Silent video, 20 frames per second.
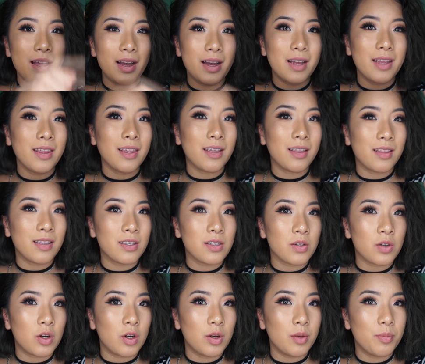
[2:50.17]
I think these
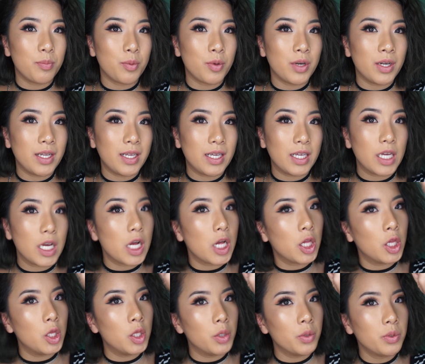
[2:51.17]
are all pretty
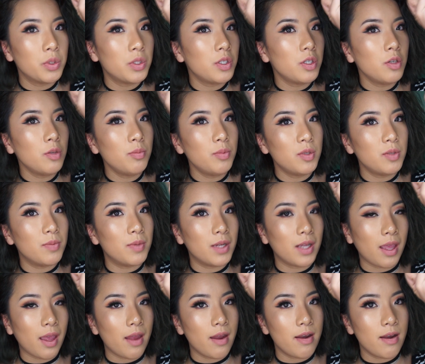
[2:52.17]
close dupes, but
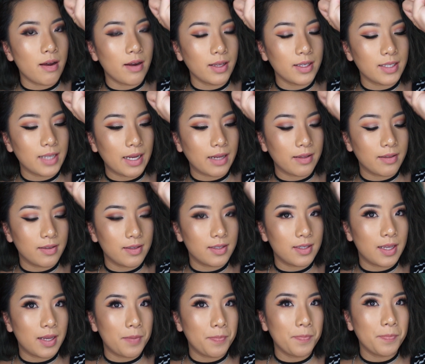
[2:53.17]
again, not exactly the
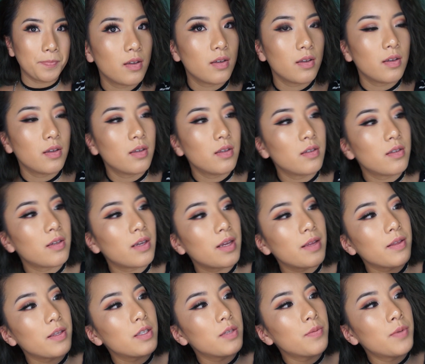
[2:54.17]
same. So yeah,
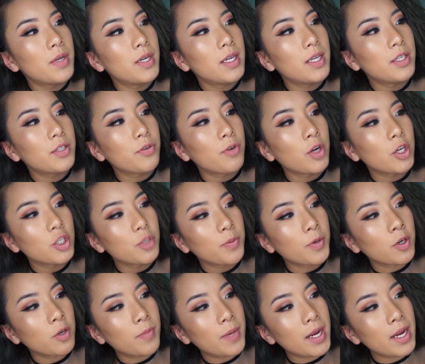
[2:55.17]
this one is Crushed
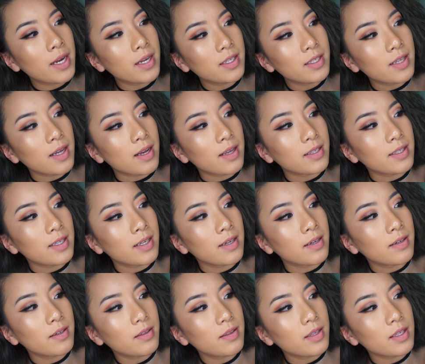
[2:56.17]
Pearl by
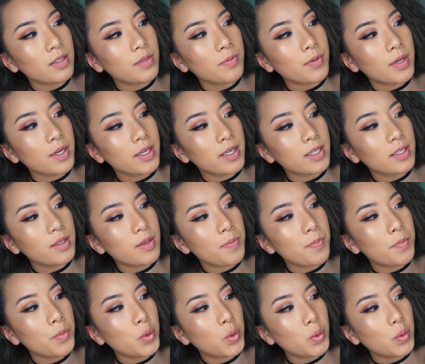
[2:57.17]
Anastasia, this one is
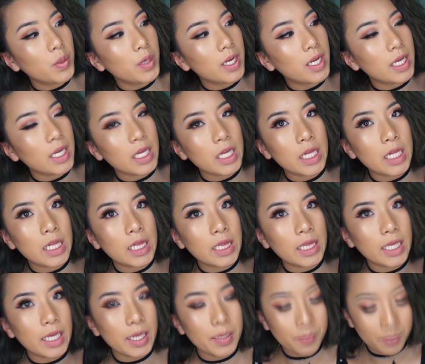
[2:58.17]
Moon
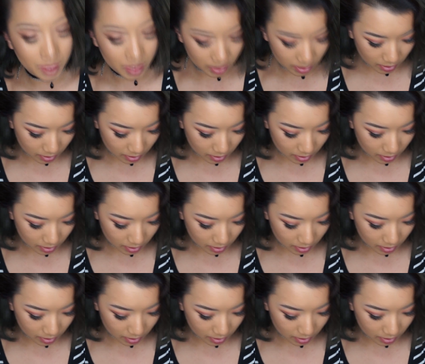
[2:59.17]
Gleam,